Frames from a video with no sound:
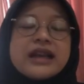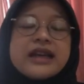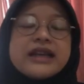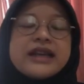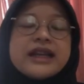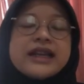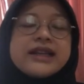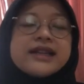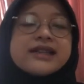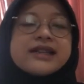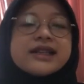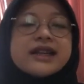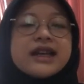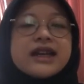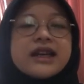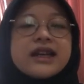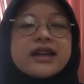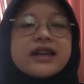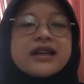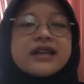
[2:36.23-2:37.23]
Then the
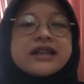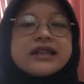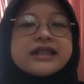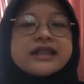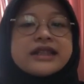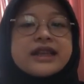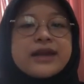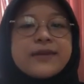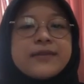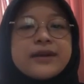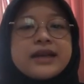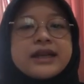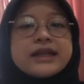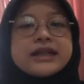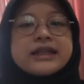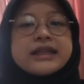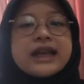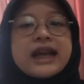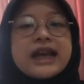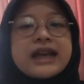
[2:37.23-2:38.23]
third stream
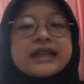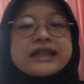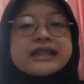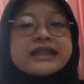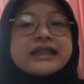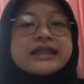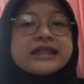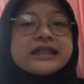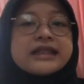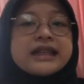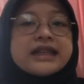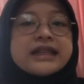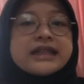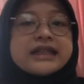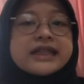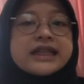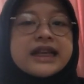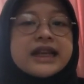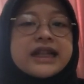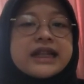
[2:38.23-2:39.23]
is
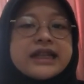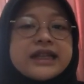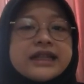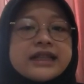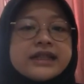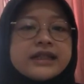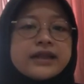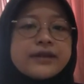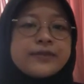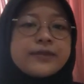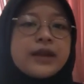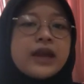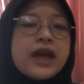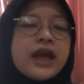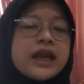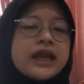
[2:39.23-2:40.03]
Existentialism.